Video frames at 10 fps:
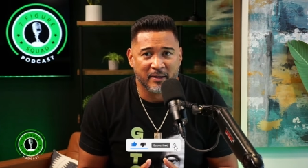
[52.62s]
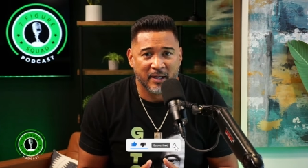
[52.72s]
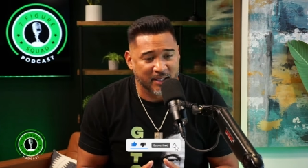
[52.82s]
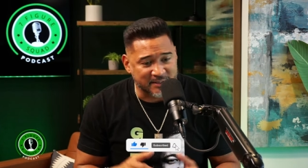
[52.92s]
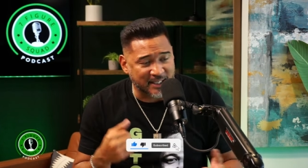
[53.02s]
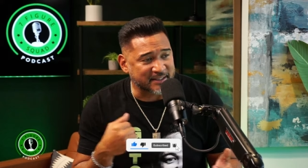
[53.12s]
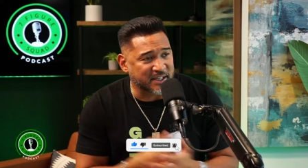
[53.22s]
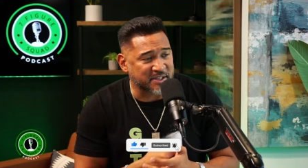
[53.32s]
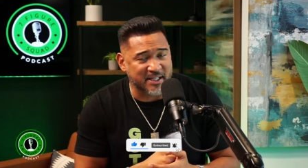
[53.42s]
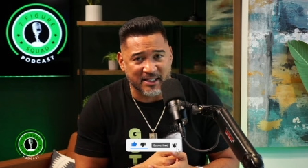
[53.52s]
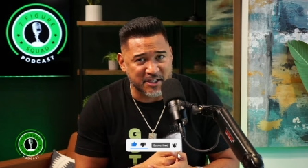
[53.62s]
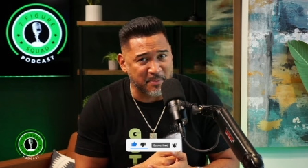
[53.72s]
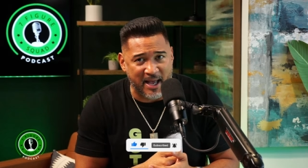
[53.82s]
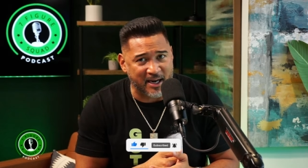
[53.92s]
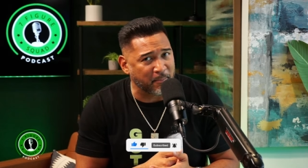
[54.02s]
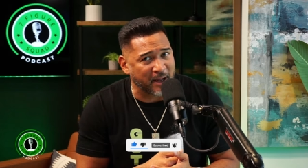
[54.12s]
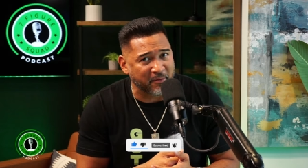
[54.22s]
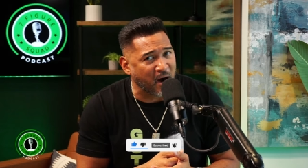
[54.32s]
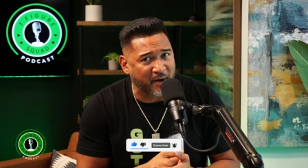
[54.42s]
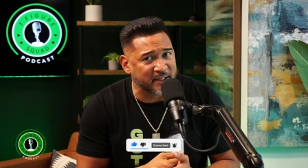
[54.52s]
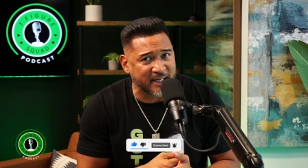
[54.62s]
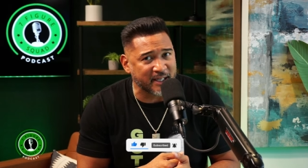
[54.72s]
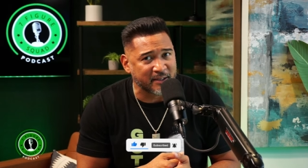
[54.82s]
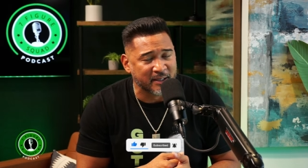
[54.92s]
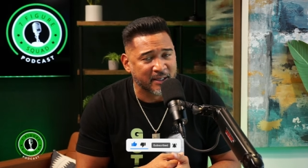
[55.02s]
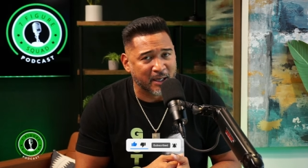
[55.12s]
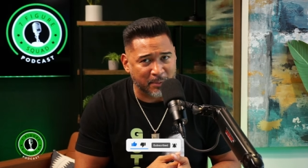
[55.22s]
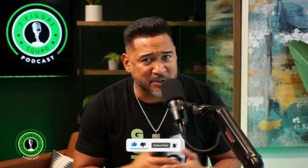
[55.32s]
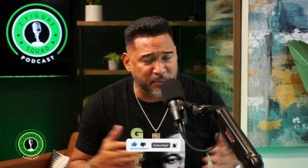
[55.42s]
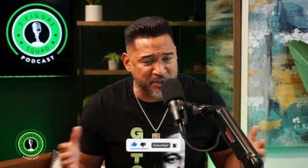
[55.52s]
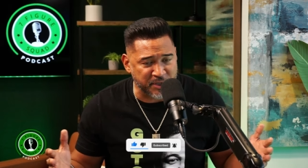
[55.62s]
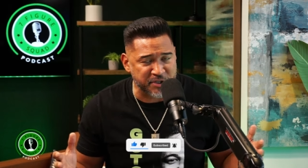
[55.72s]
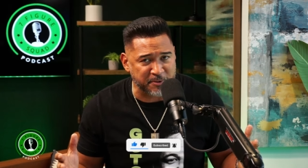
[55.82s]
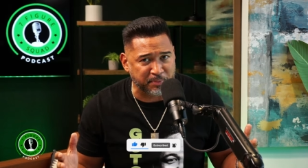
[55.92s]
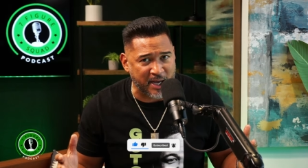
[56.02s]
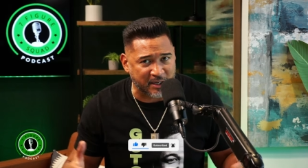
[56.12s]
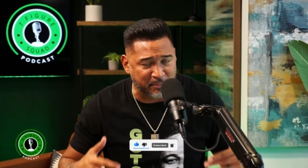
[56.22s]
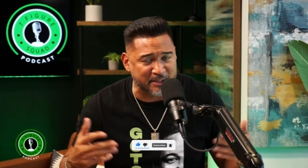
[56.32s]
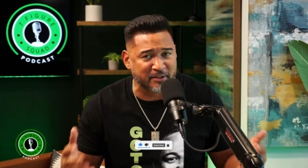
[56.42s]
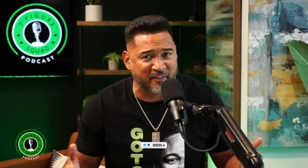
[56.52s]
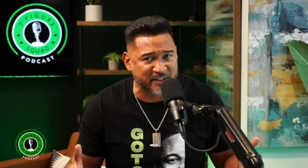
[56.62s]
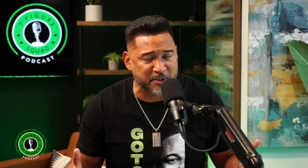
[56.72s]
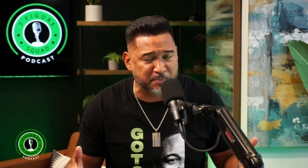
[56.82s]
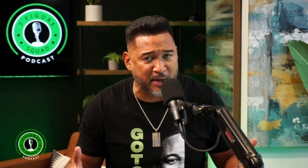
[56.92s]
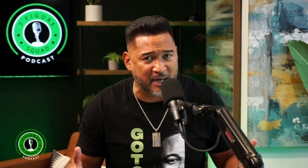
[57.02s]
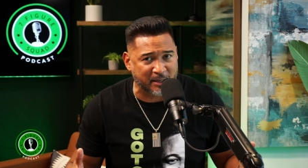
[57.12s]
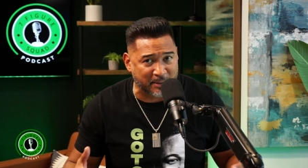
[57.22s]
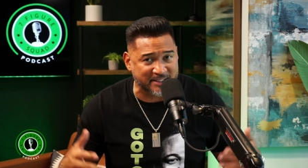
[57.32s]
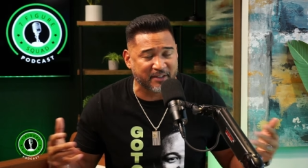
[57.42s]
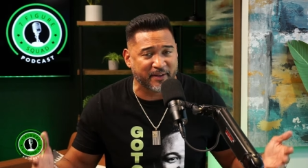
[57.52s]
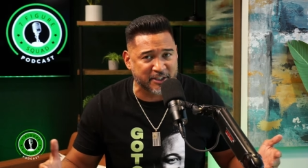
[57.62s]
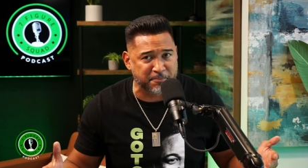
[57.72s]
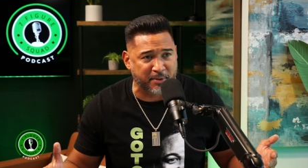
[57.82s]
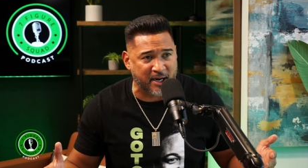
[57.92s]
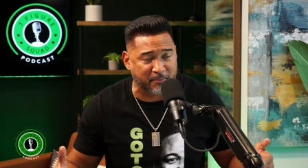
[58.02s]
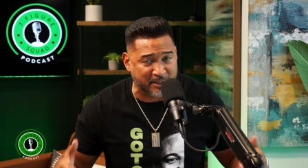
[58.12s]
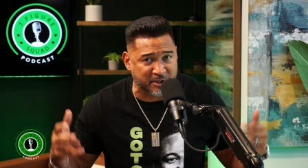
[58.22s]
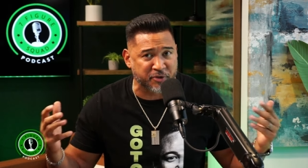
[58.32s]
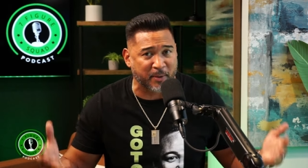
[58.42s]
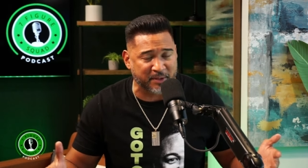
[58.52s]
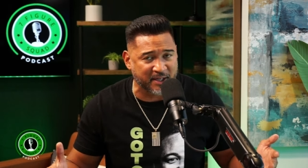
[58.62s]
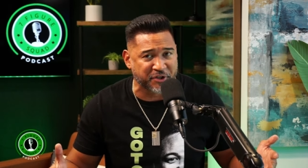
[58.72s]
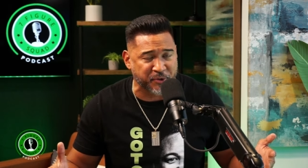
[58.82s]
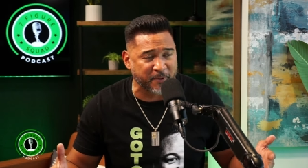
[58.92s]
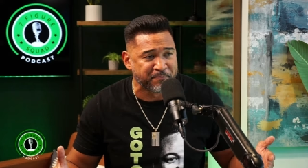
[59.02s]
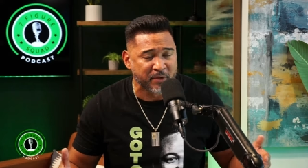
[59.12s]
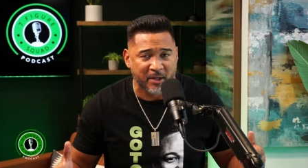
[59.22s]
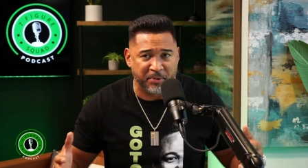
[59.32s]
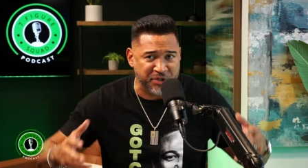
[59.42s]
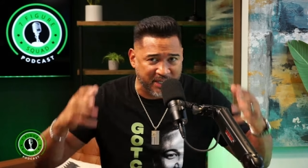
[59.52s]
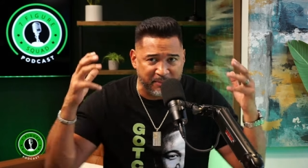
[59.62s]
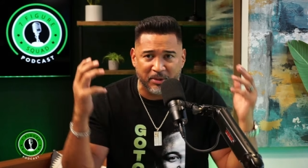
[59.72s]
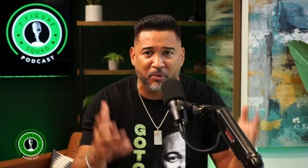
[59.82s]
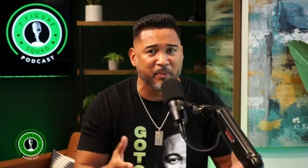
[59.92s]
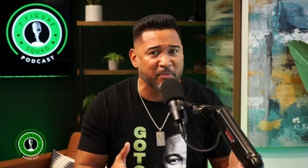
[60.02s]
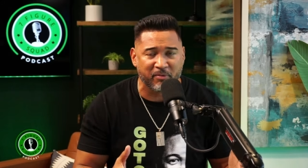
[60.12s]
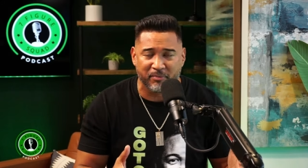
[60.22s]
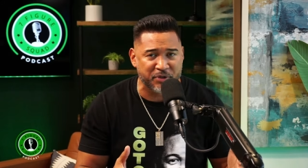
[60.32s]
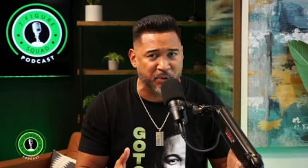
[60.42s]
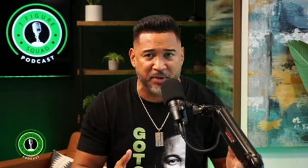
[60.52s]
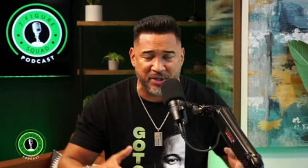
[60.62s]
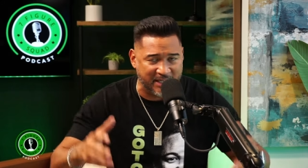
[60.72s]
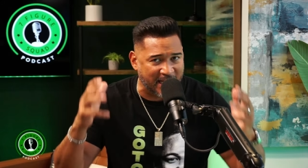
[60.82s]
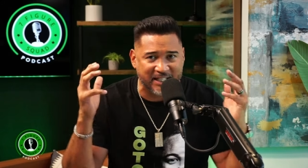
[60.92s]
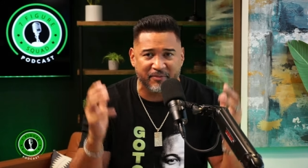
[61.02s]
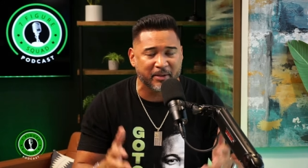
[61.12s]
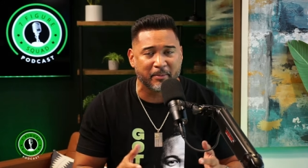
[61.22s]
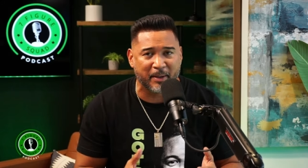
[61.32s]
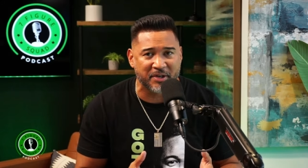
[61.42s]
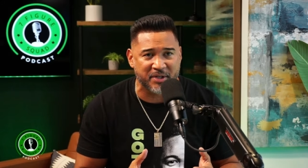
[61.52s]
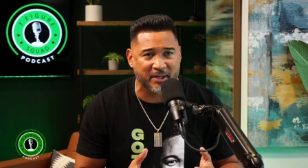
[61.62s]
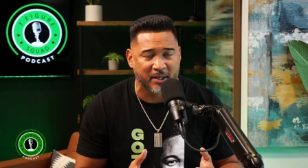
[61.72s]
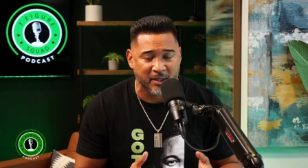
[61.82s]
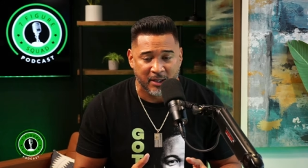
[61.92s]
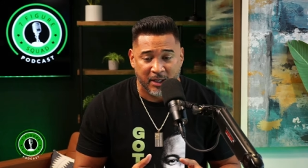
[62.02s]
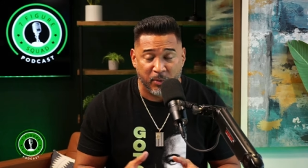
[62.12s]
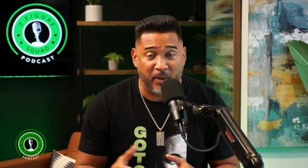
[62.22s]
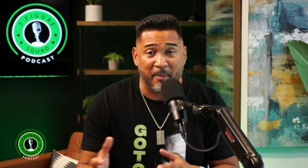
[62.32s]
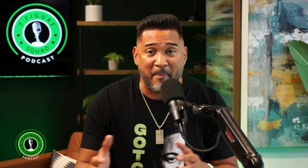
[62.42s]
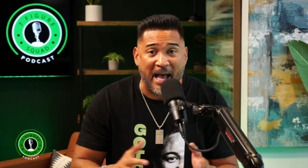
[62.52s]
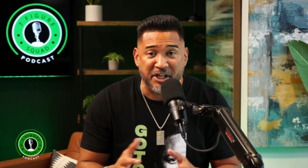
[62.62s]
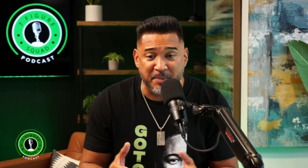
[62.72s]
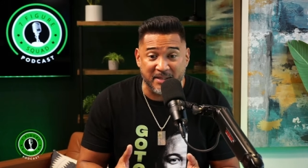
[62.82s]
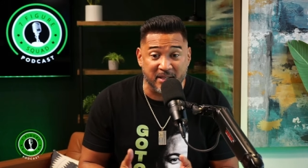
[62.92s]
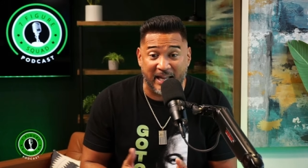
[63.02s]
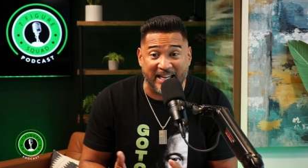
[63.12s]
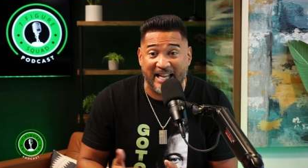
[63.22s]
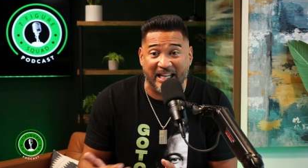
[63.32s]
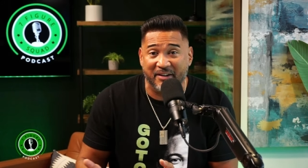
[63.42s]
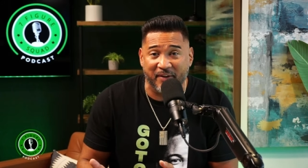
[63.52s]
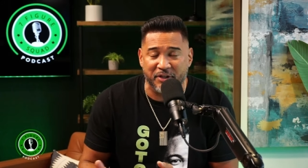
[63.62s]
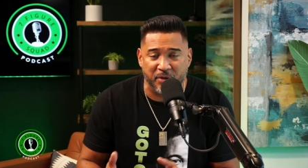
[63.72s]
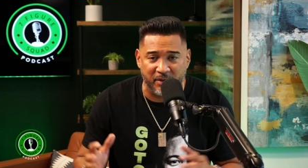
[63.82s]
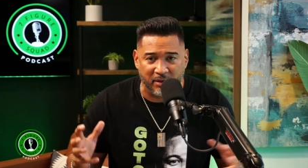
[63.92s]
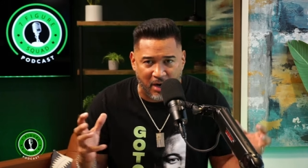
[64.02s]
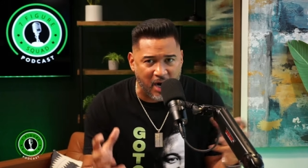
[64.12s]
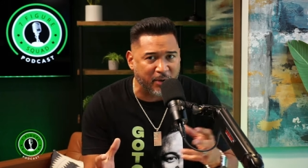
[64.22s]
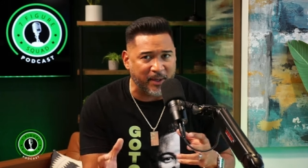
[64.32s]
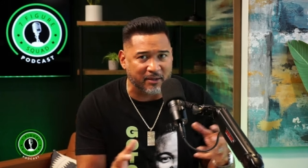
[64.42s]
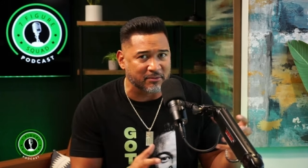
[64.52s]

And then technicians say, listen, man, I'm about R&D. I'm about to research this product. I'm about to develop this product. I'm about to innovate this product. I'm about to disrupt the industry. But you're giving me no re- resource. You're not giving me a budget. You want to manage me until I can't innovate. So they're arguing